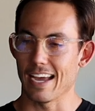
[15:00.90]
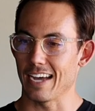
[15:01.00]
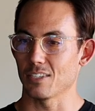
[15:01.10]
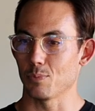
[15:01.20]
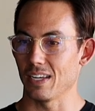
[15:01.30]

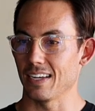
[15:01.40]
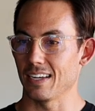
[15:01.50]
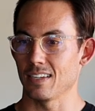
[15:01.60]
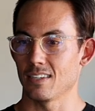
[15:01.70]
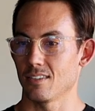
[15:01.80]
has
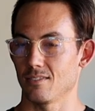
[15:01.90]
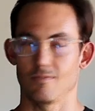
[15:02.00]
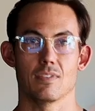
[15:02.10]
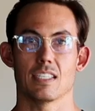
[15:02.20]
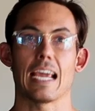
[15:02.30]
been,
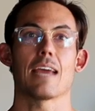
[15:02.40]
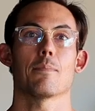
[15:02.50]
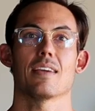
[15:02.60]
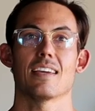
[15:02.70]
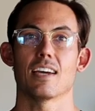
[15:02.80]
can
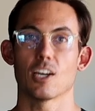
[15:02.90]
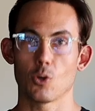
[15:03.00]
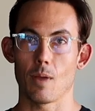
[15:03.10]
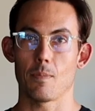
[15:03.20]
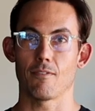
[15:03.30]
be,
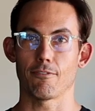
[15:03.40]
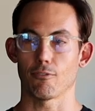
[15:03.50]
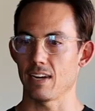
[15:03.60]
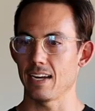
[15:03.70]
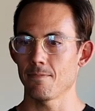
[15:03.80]
equipment
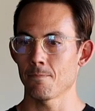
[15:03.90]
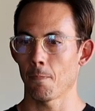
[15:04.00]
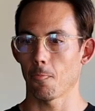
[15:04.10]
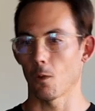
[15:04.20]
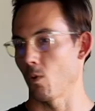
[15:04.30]
free,
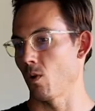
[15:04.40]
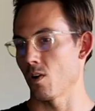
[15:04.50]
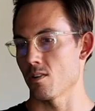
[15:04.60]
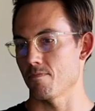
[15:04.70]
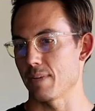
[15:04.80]

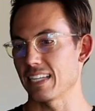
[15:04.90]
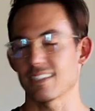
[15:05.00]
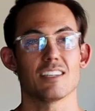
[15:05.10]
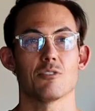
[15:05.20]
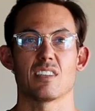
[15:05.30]
or
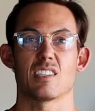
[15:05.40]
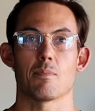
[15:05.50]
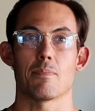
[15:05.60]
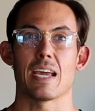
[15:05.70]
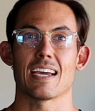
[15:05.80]
basically used as a
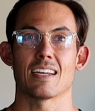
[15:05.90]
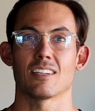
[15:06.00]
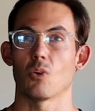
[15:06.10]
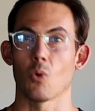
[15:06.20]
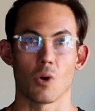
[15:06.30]

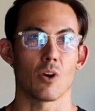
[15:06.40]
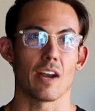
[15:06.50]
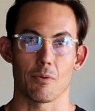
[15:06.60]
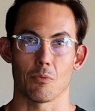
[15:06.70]
band or a